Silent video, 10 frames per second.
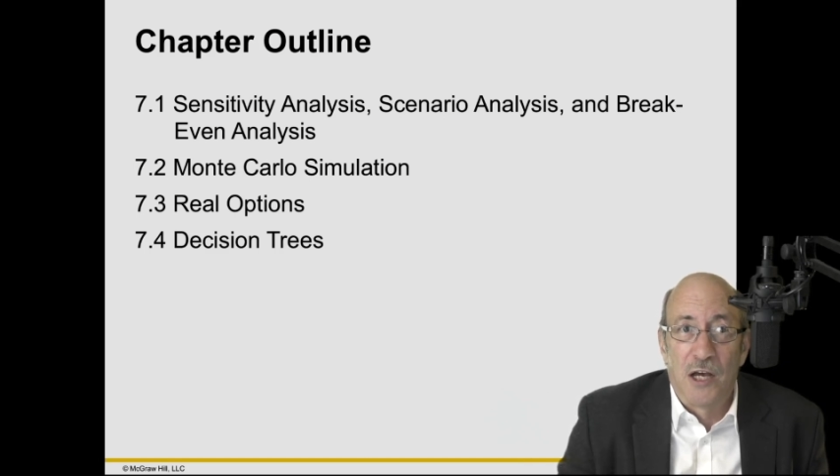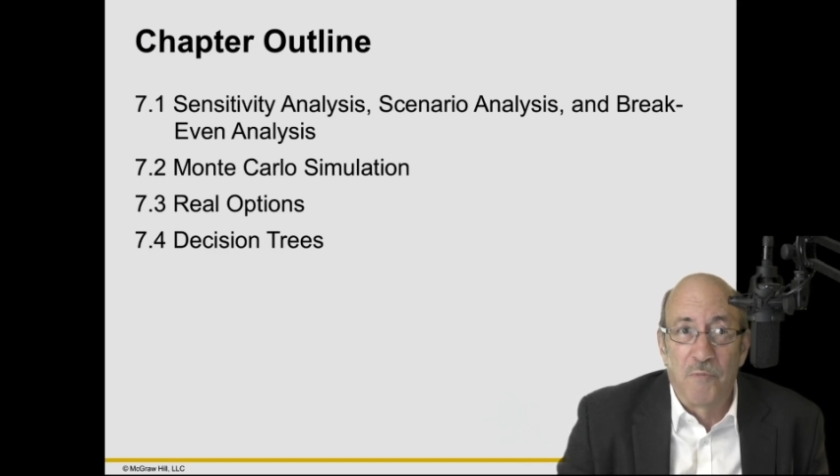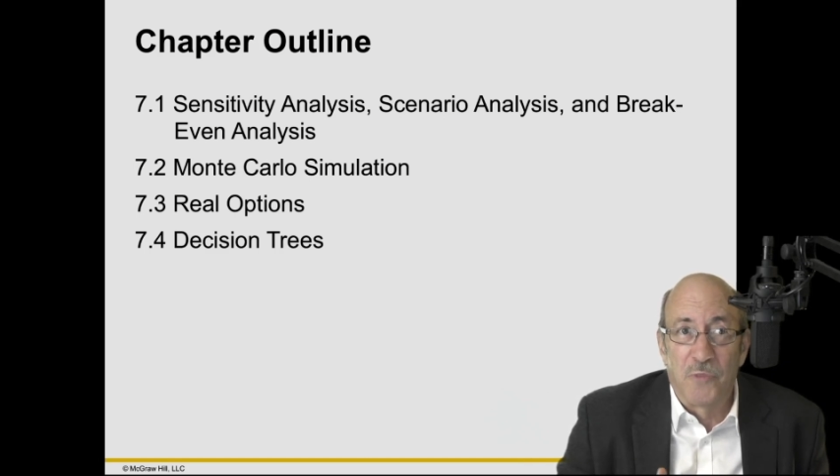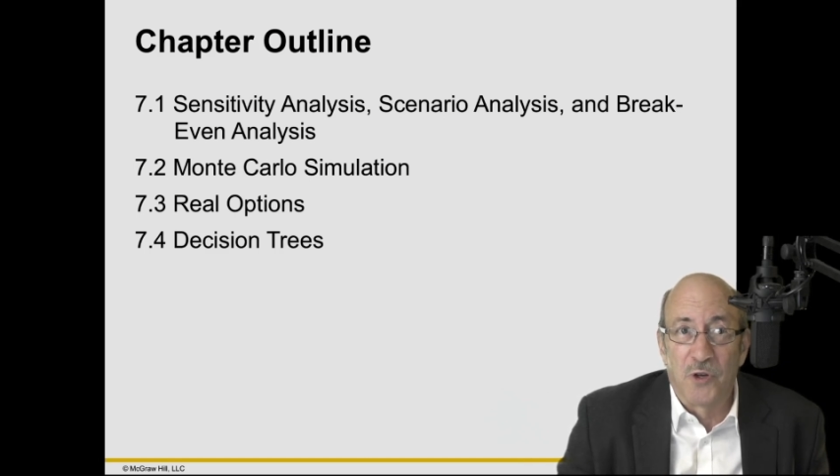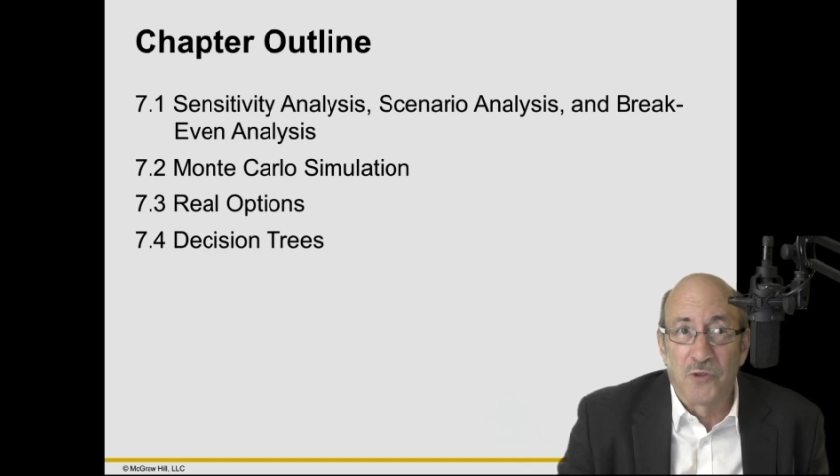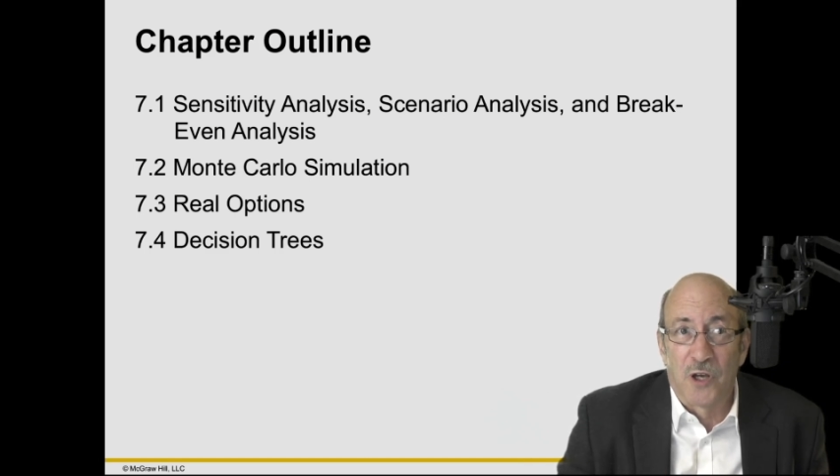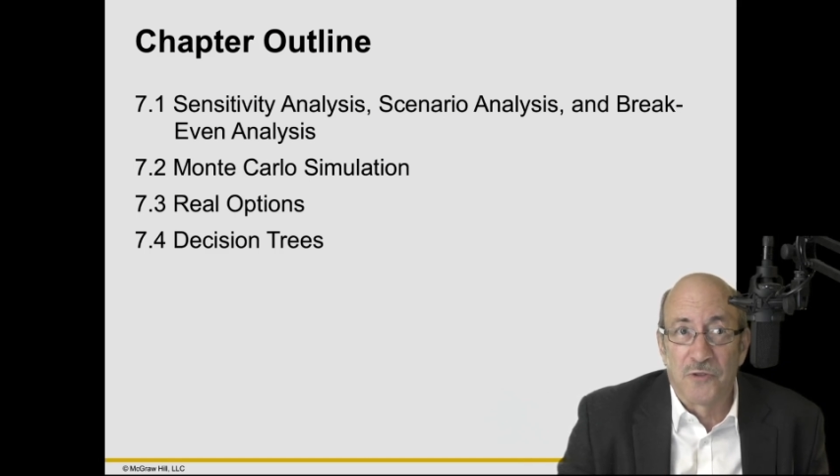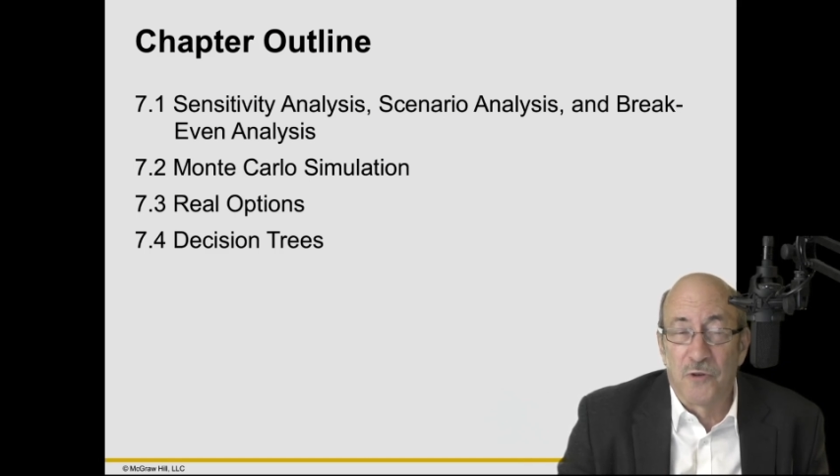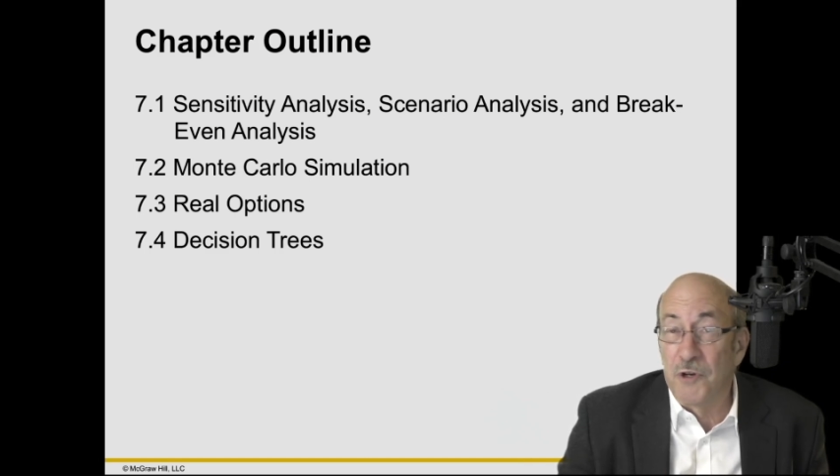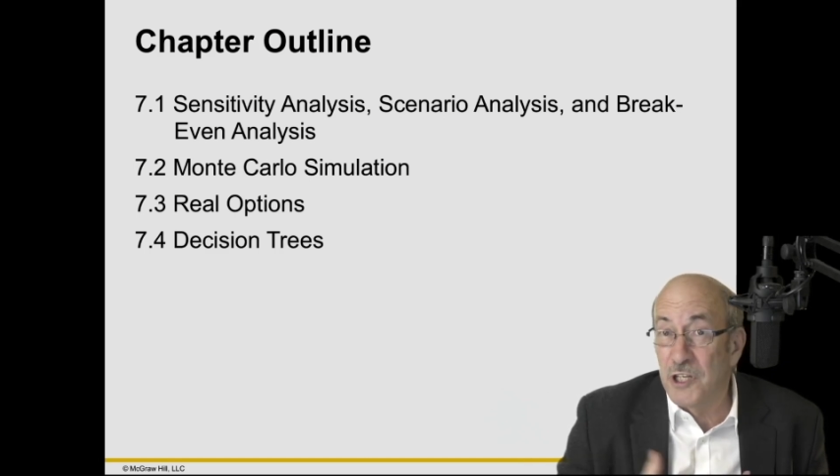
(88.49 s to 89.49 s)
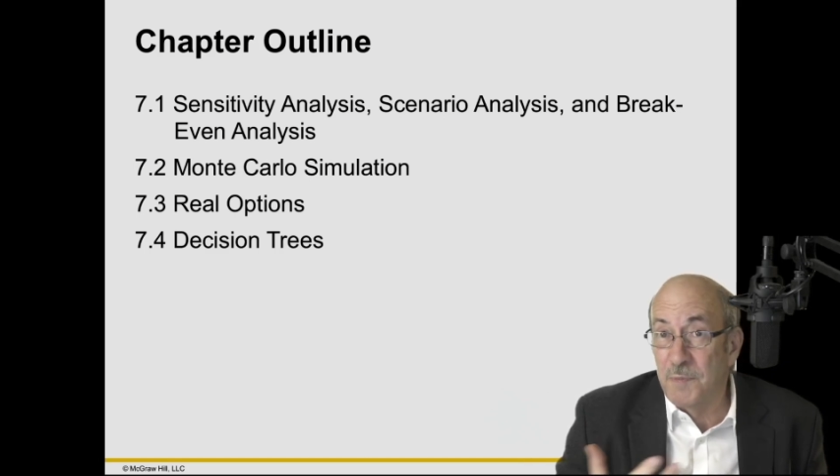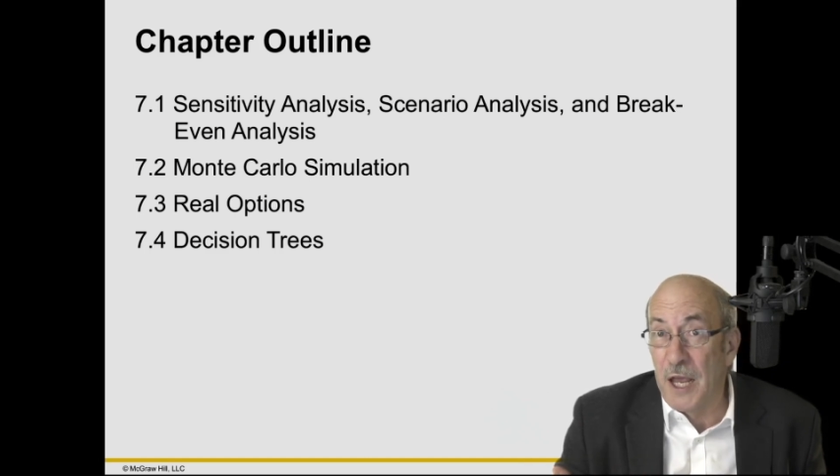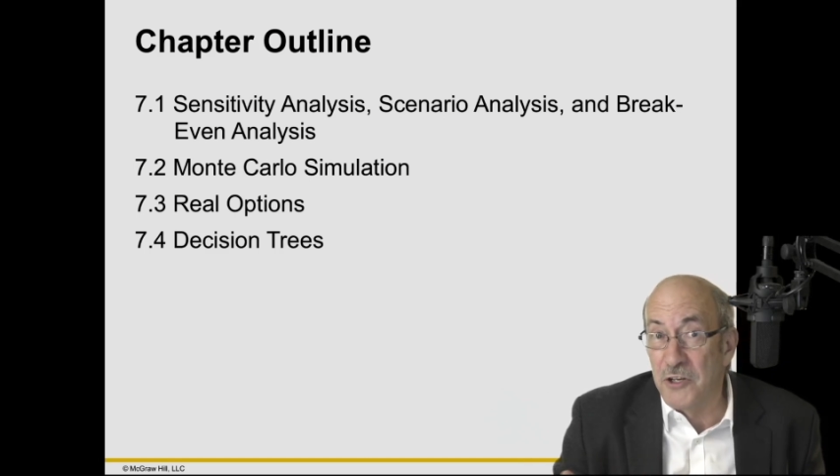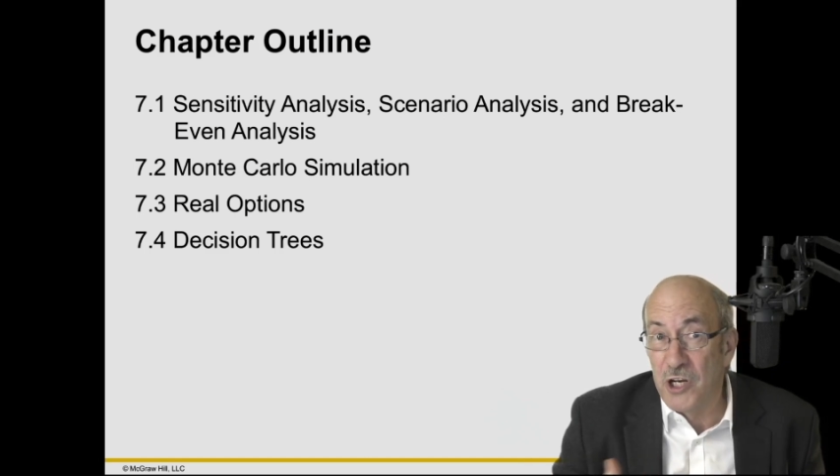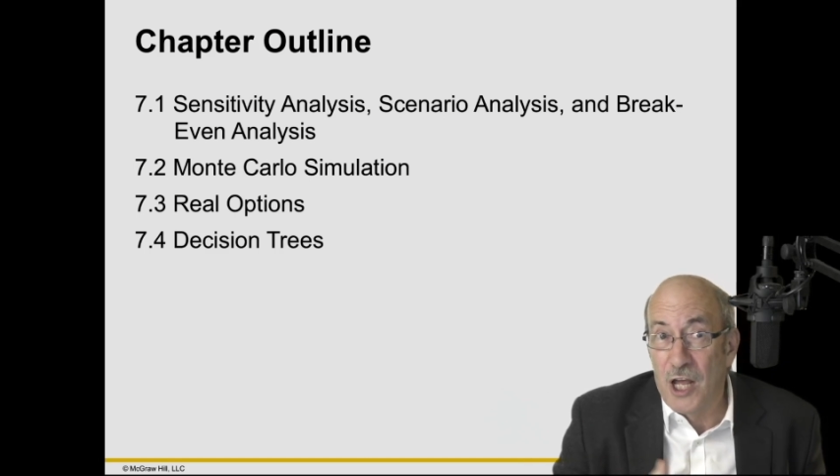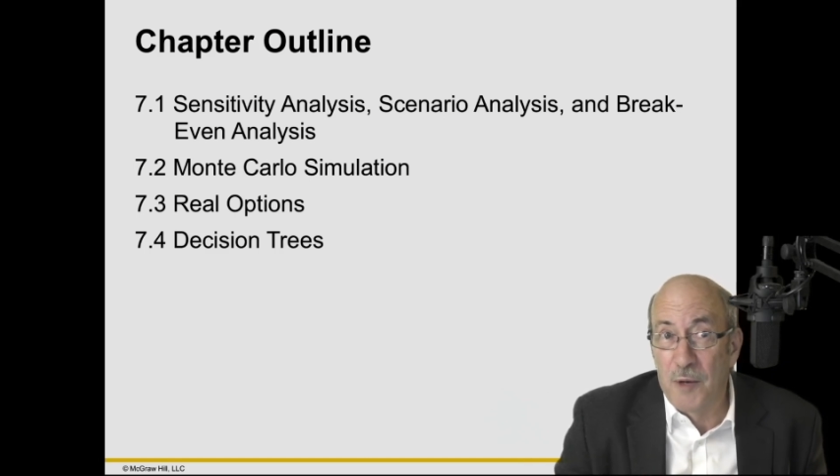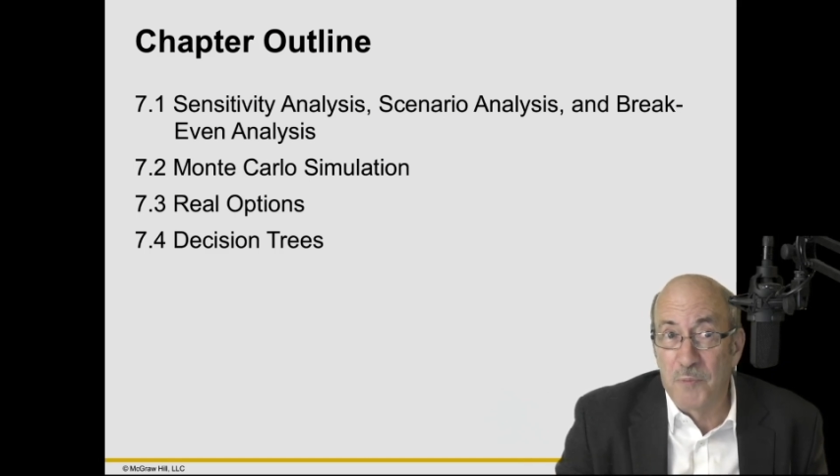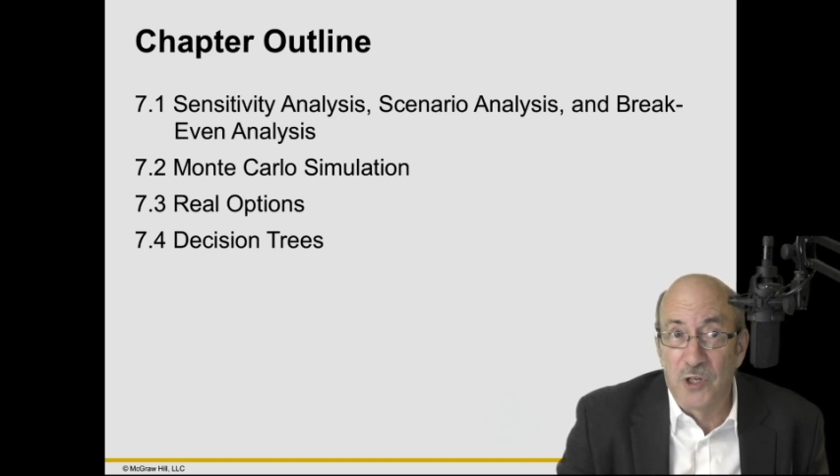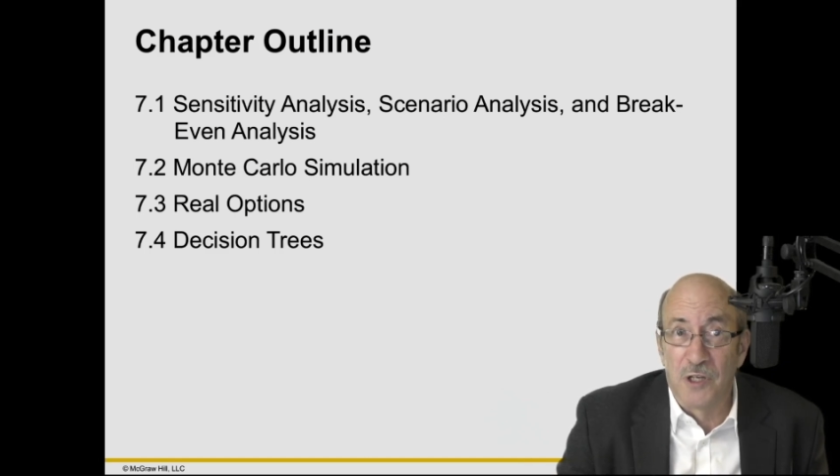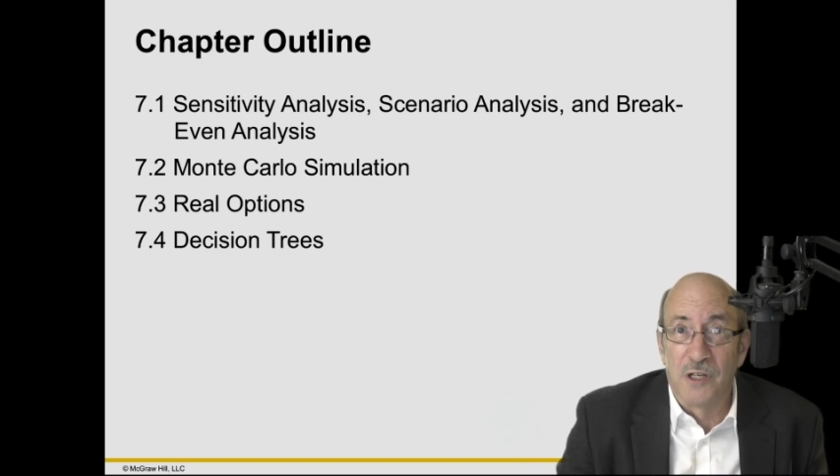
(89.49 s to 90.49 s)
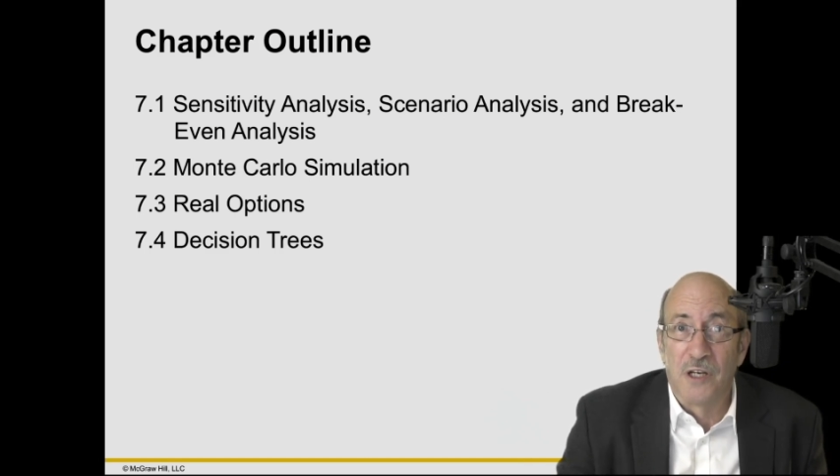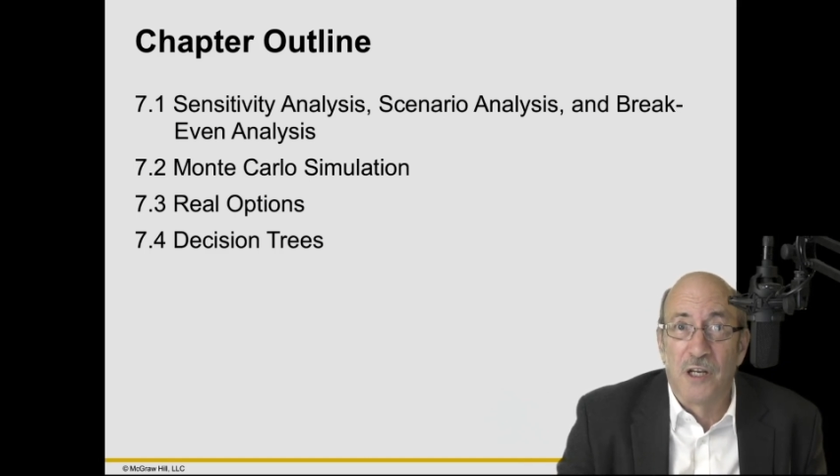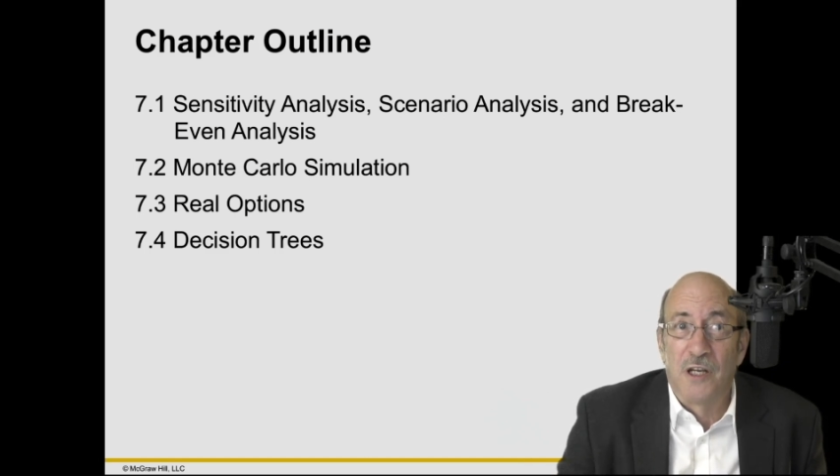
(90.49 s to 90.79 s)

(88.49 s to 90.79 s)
There's also an expansion option.